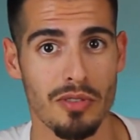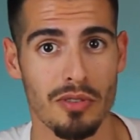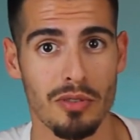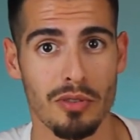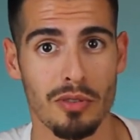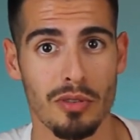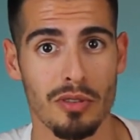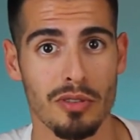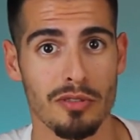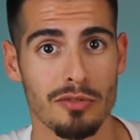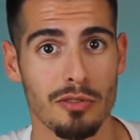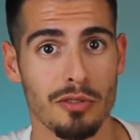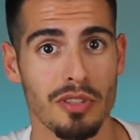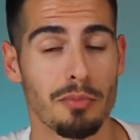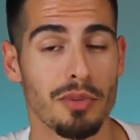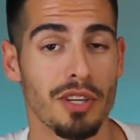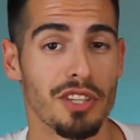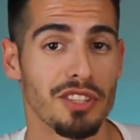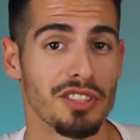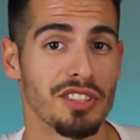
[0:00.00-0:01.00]
or
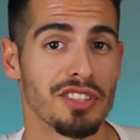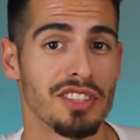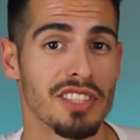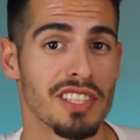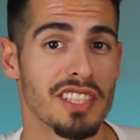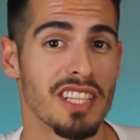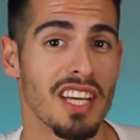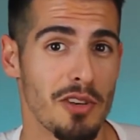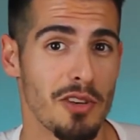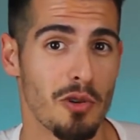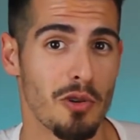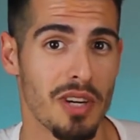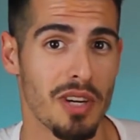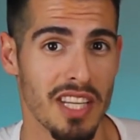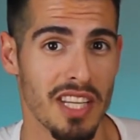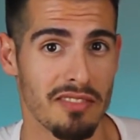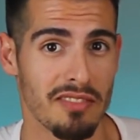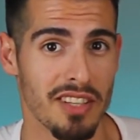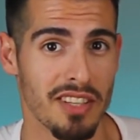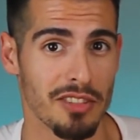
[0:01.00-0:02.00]
for purchasing your
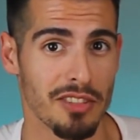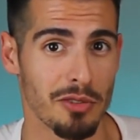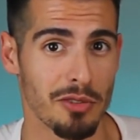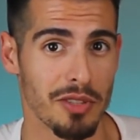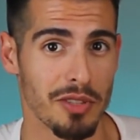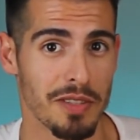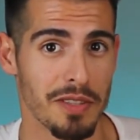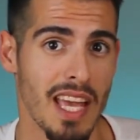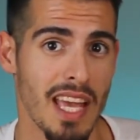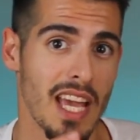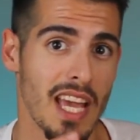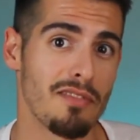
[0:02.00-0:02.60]
inventory.